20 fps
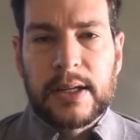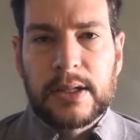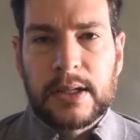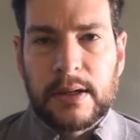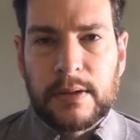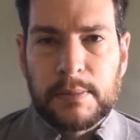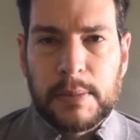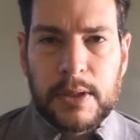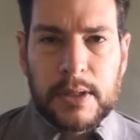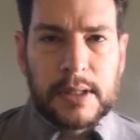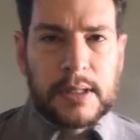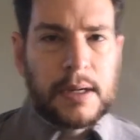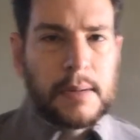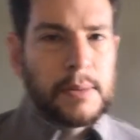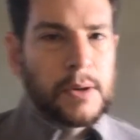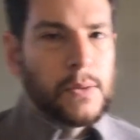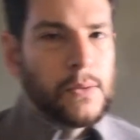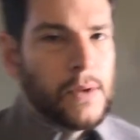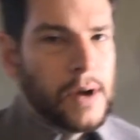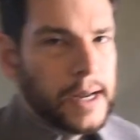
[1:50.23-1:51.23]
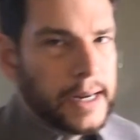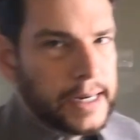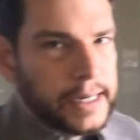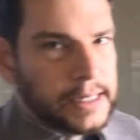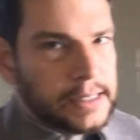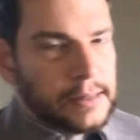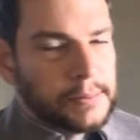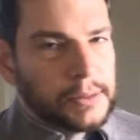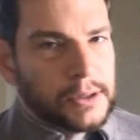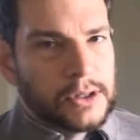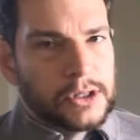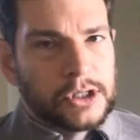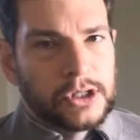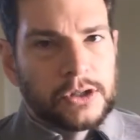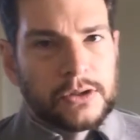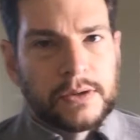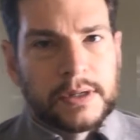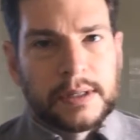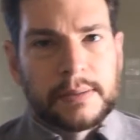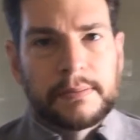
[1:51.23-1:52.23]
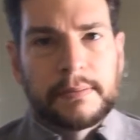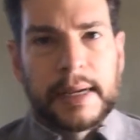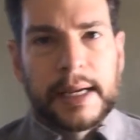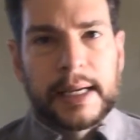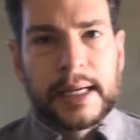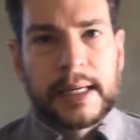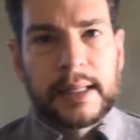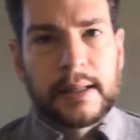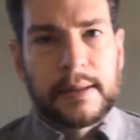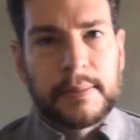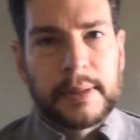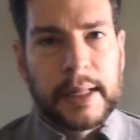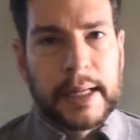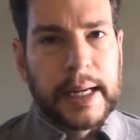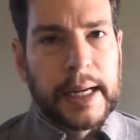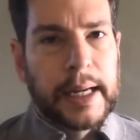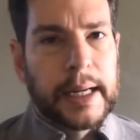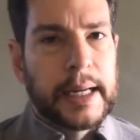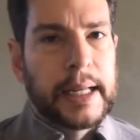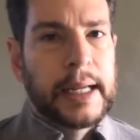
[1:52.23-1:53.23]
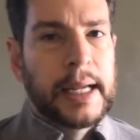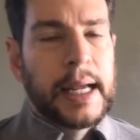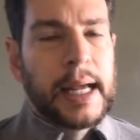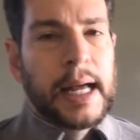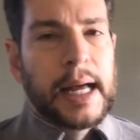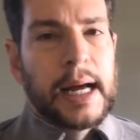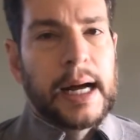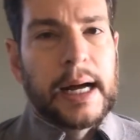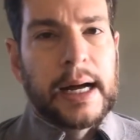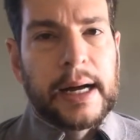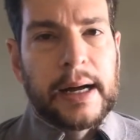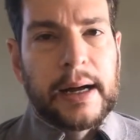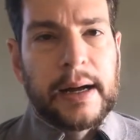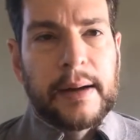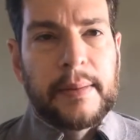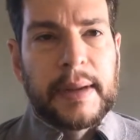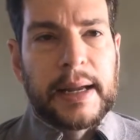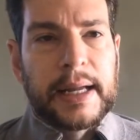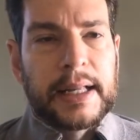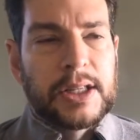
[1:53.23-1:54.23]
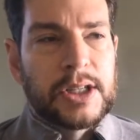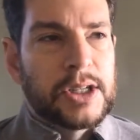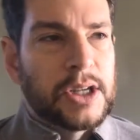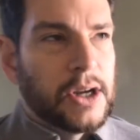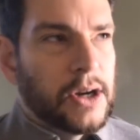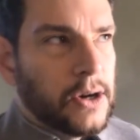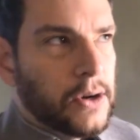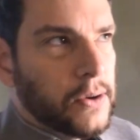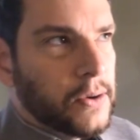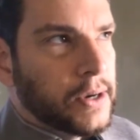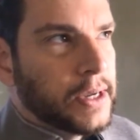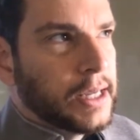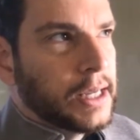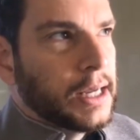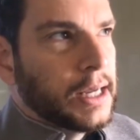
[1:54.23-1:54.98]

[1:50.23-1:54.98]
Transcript: So person number one is the person who is making the plan. And so,